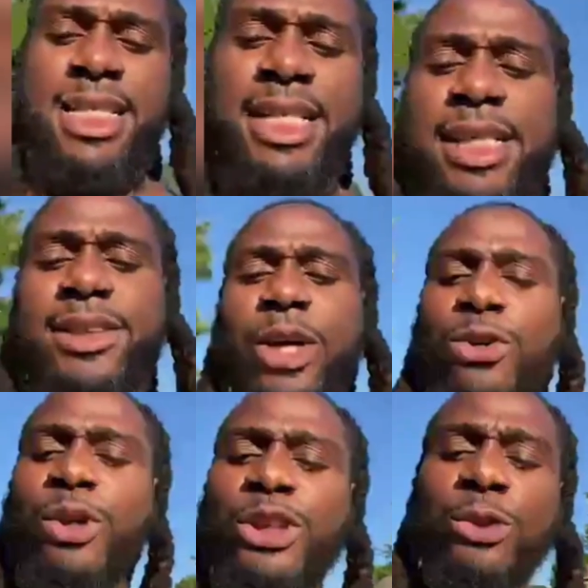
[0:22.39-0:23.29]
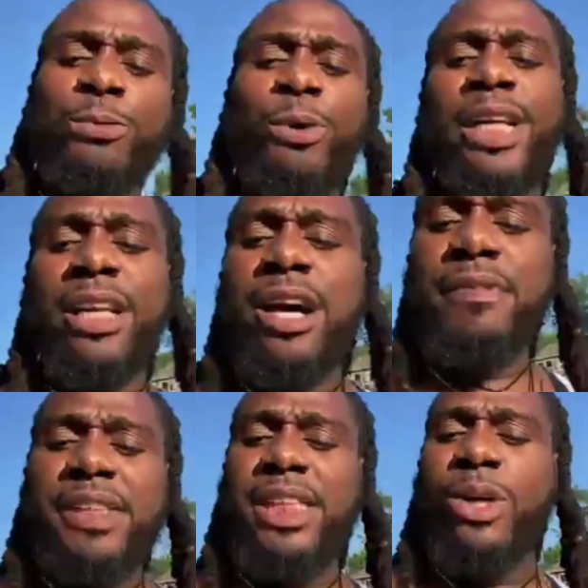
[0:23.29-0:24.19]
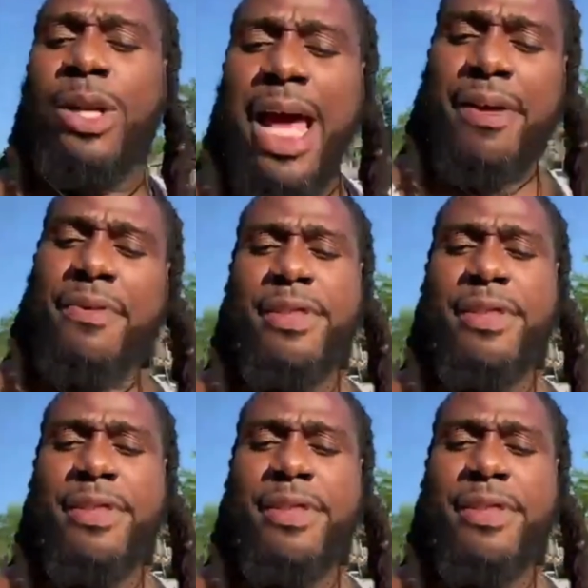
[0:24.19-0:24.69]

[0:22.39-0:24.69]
Certain crystals bring love into your life.